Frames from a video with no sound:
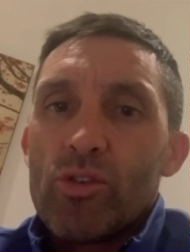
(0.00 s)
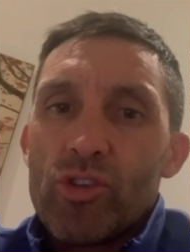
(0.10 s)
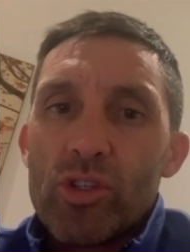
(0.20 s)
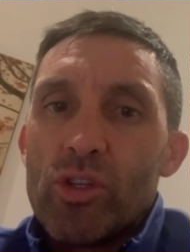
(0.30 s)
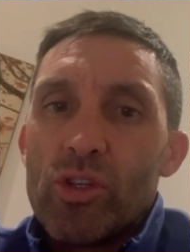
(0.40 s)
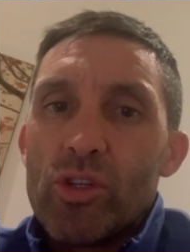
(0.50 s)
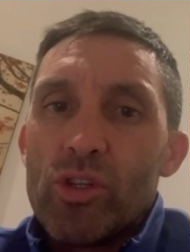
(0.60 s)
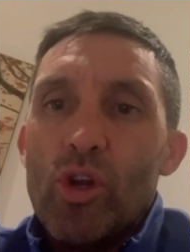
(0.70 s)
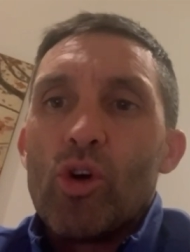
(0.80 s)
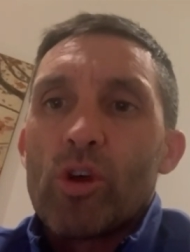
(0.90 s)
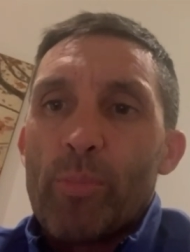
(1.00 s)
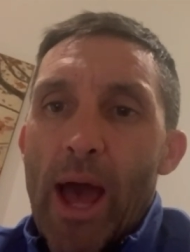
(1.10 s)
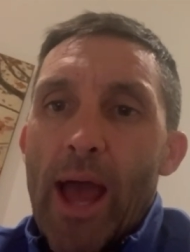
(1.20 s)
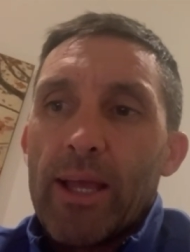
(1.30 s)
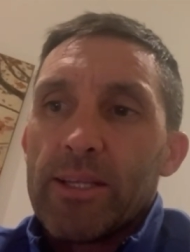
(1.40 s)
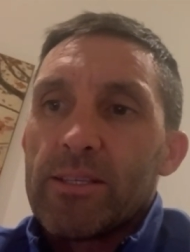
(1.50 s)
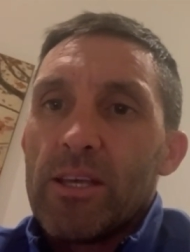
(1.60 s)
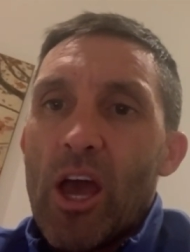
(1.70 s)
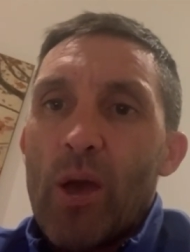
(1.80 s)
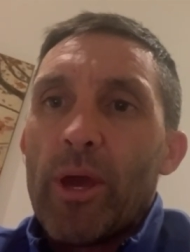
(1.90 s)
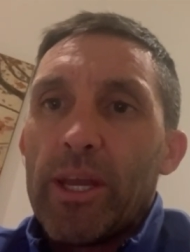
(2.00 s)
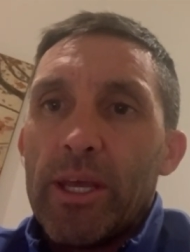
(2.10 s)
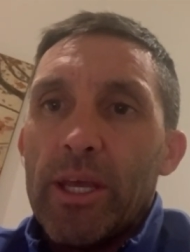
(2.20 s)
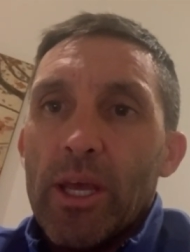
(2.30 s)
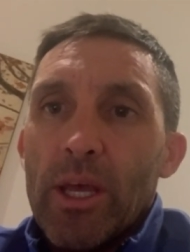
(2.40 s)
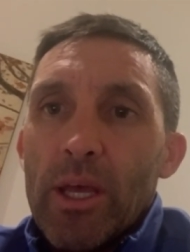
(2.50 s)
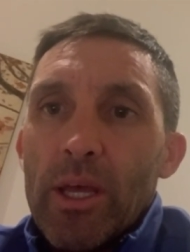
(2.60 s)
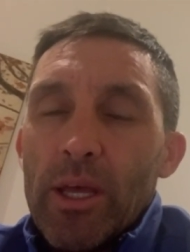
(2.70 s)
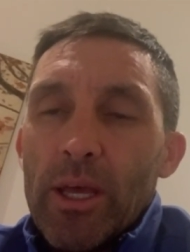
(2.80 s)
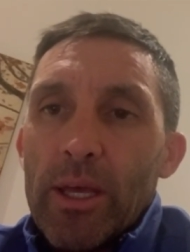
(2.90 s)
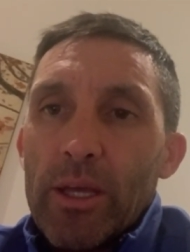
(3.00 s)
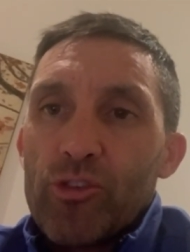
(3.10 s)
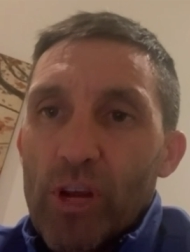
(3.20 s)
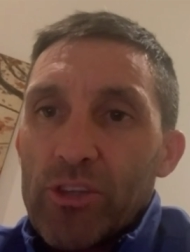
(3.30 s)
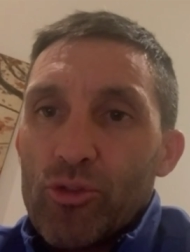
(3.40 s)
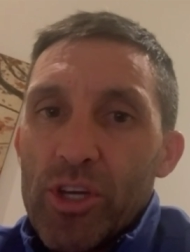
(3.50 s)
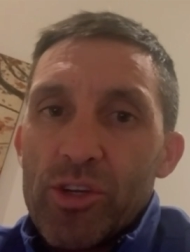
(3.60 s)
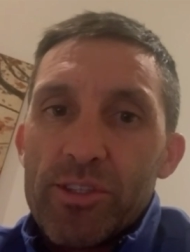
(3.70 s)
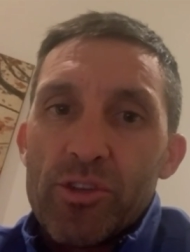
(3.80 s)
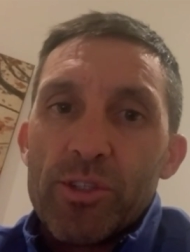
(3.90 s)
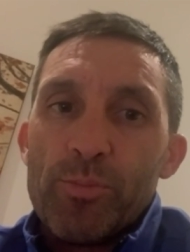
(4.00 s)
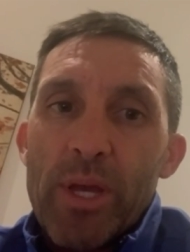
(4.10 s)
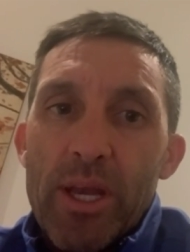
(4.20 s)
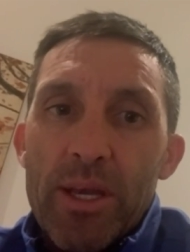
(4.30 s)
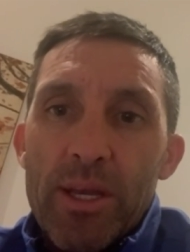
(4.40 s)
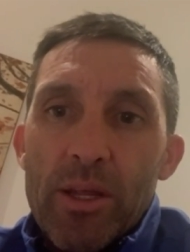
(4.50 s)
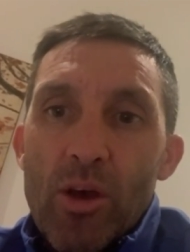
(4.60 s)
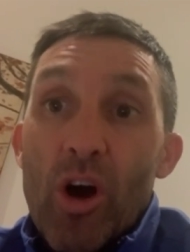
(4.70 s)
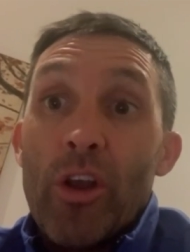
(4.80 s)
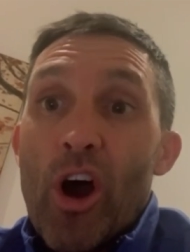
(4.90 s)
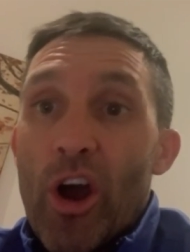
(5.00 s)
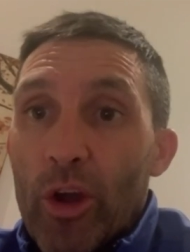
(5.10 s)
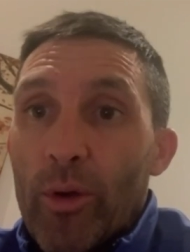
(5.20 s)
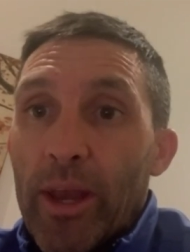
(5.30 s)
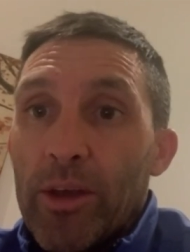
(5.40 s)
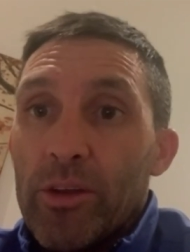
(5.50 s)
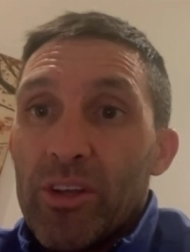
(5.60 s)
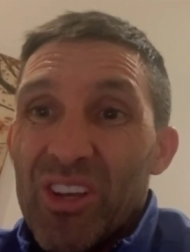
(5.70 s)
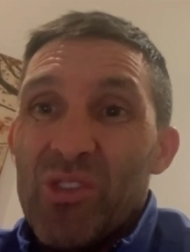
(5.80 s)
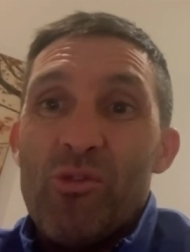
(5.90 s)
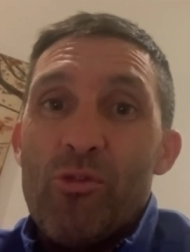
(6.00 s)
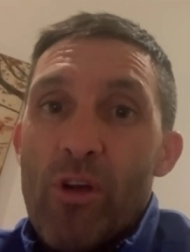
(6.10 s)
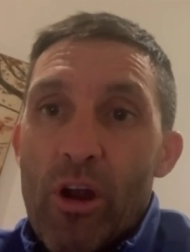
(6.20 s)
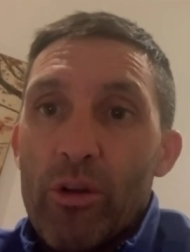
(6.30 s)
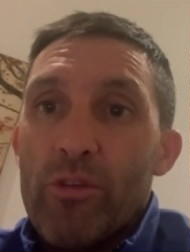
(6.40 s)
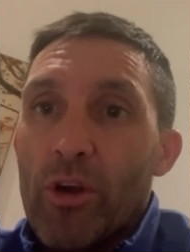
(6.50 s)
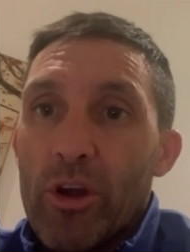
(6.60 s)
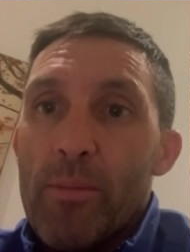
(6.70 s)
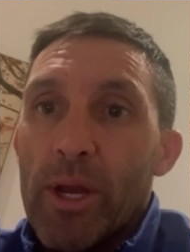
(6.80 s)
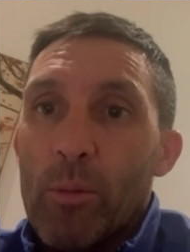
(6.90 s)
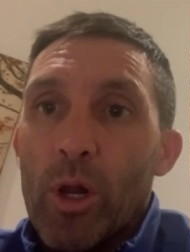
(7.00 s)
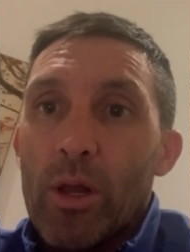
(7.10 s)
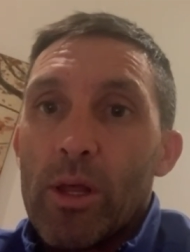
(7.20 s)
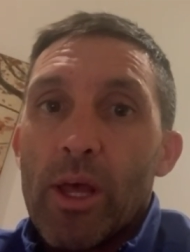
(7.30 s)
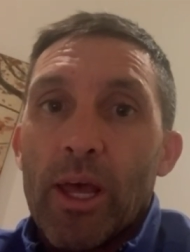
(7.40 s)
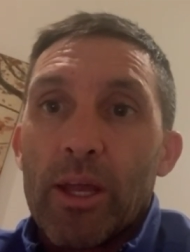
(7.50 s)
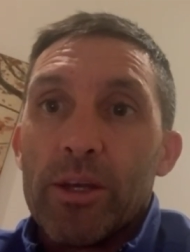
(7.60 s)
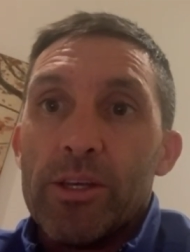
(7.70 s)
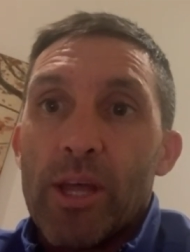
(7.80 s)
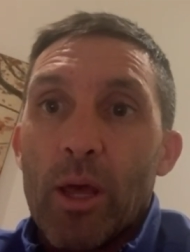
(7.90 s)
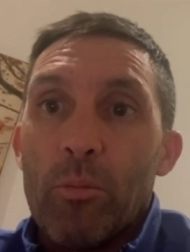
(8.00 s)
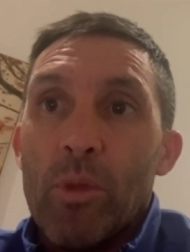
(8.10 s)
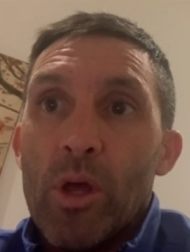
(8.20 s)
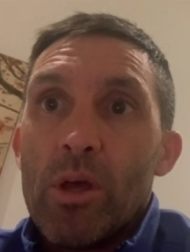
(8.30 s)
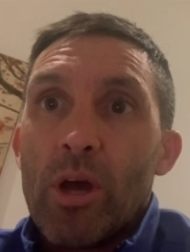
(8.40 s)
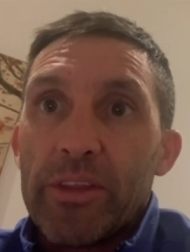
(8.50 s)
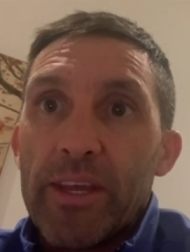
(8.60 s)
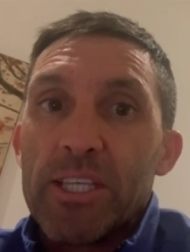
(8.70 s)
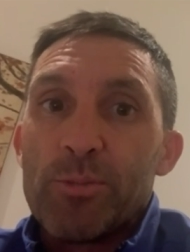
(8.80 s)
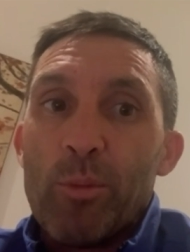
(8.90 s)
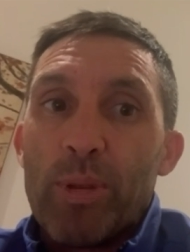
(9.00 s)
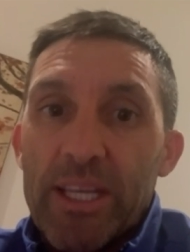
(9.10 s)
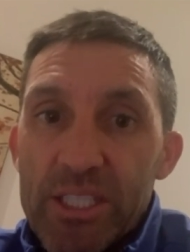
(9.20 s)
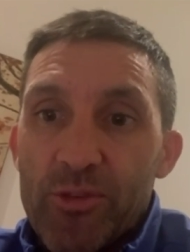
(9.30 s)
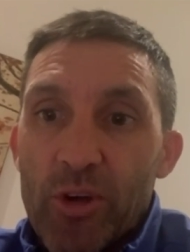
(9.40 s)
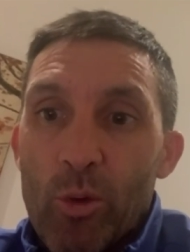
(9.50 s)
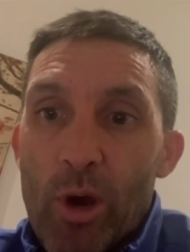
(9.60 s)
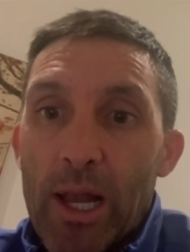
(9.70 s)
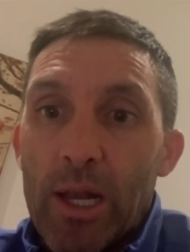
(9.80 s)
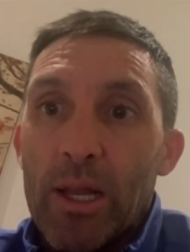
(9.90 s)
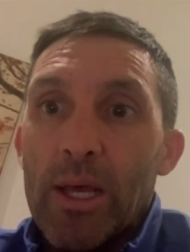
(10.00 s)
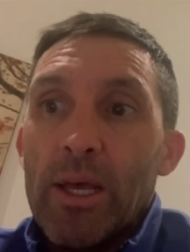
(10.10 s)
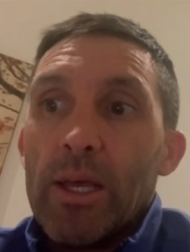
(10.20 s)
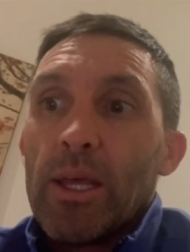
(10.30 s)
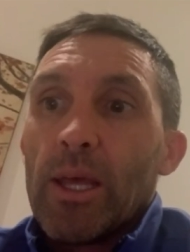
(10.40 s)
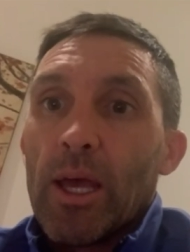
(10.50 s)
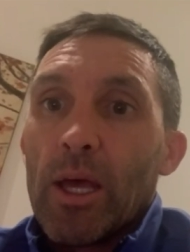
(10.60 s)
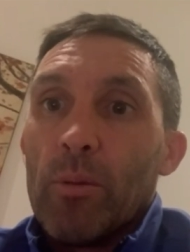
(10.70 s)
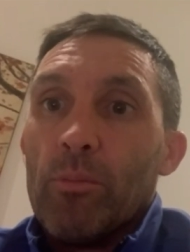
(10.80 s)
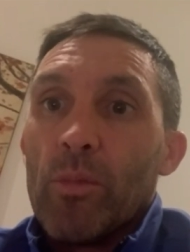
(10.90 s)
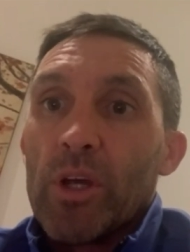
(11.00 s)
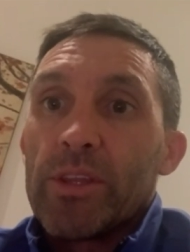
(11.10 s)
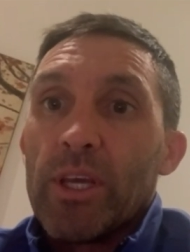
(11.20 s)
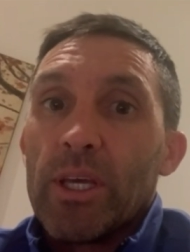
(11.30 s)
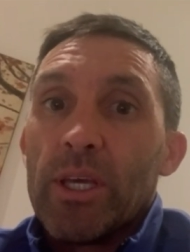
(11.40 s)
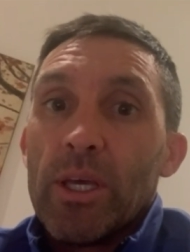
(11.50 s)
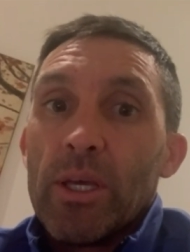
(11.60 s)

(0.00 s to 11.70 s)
just look back and see how many uh, transgressions there's been on the higher end is very, very minimal. And um, I think it's been policed very well. Um, I think